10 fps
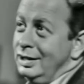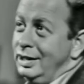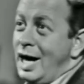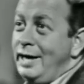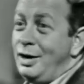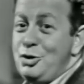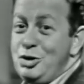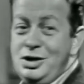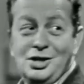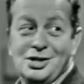
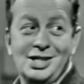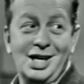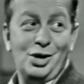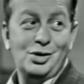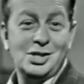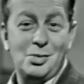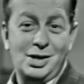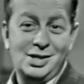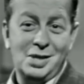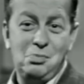900 years now,
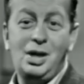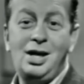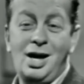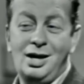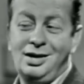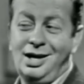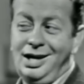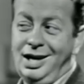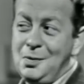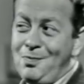somebody said Billie
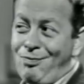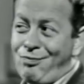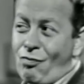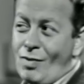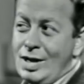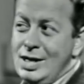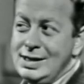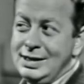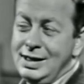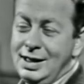Holiday
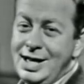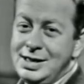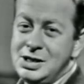is a little like